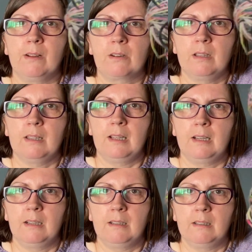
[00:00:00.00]
at that.
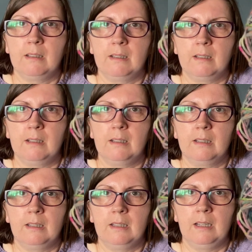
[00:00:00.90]

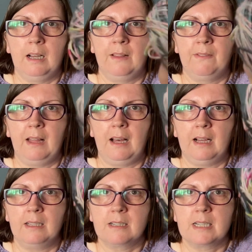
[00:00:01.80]
And that
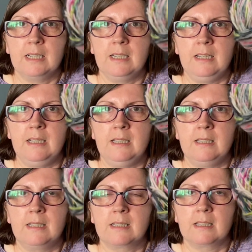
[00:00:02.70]

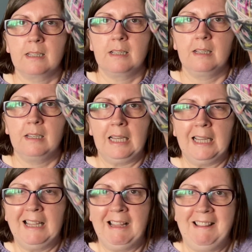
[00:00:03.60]
is,
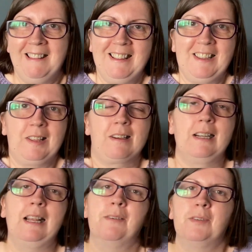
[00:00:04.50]
you're gonna
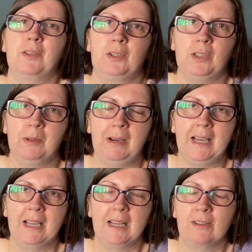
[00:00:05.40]
laugh at the
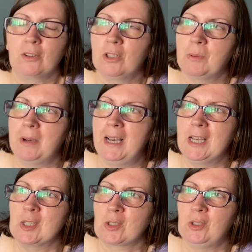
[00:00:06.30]
colourway. The colourway
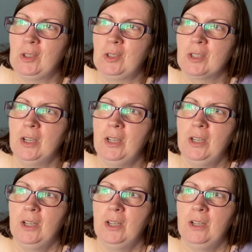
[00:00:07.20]
is called
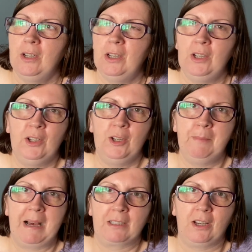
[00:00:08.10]
Oh
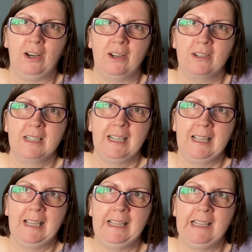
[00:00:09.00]
My God,
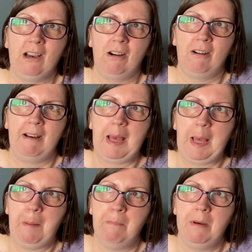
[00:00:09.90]

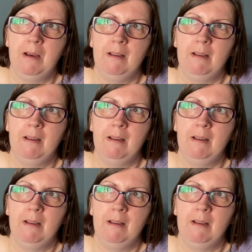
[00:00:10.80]
ERMAGOD,